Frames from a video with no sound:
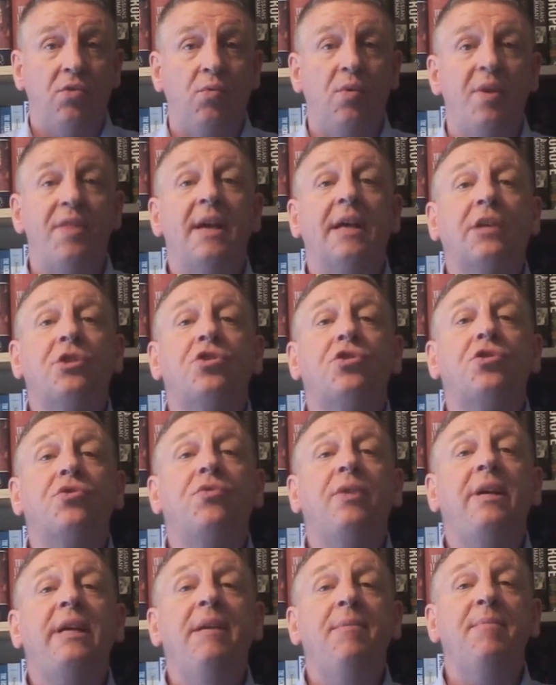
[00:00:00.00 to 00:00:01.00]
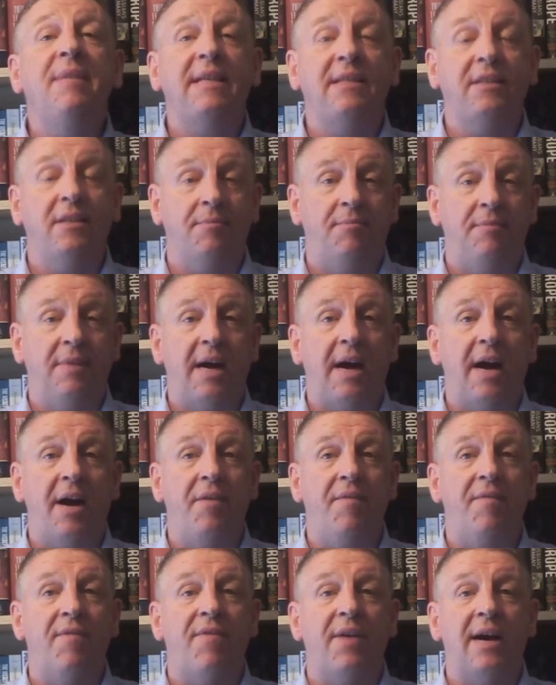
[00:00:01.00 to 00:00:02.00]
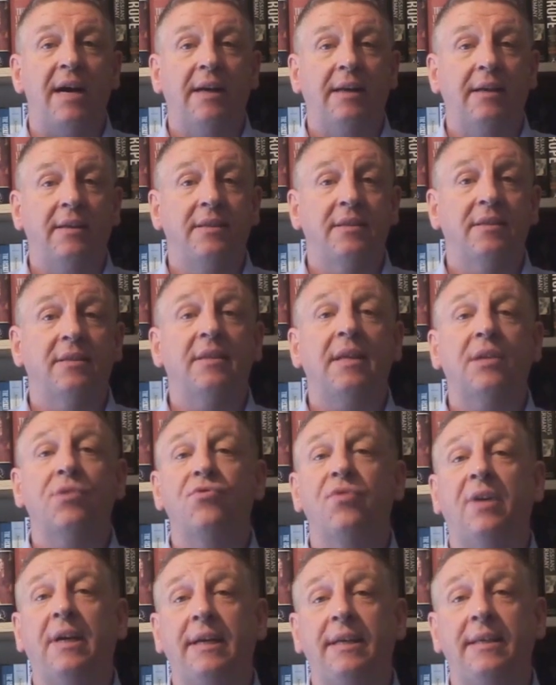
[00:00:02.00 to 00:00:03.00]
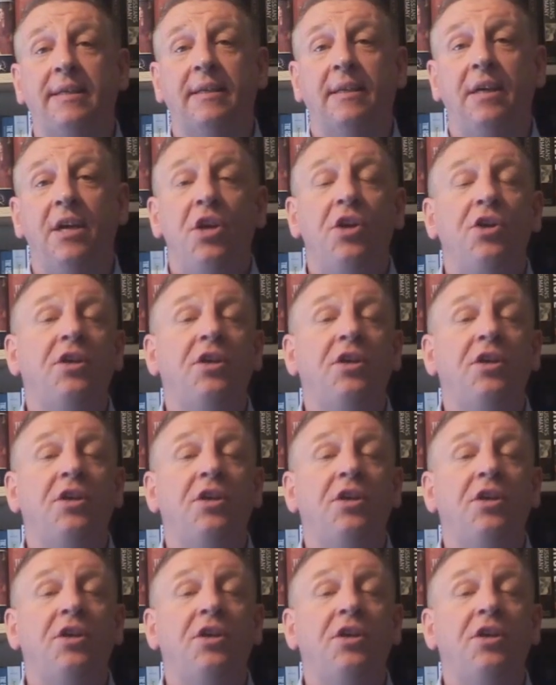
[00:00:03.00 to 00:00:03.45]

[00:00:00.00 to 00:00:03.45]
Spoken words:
with extremism and violence. That's right.